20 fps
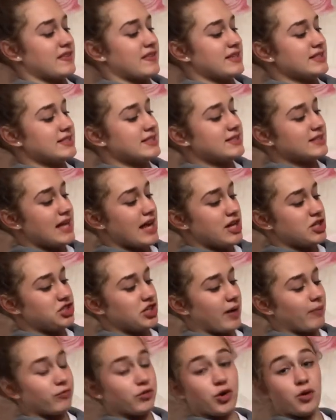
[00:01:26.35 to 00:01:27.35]
and this is their
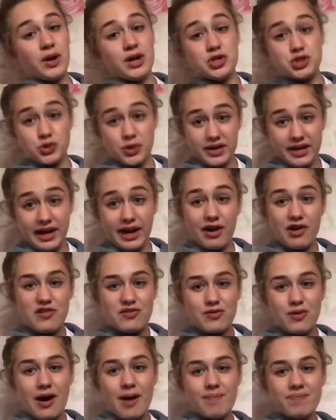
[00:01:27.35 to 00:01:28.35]
general and joint health
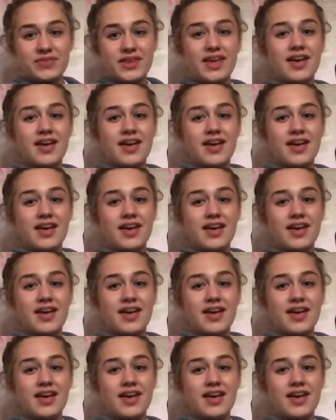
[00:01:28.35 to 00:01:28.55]
one.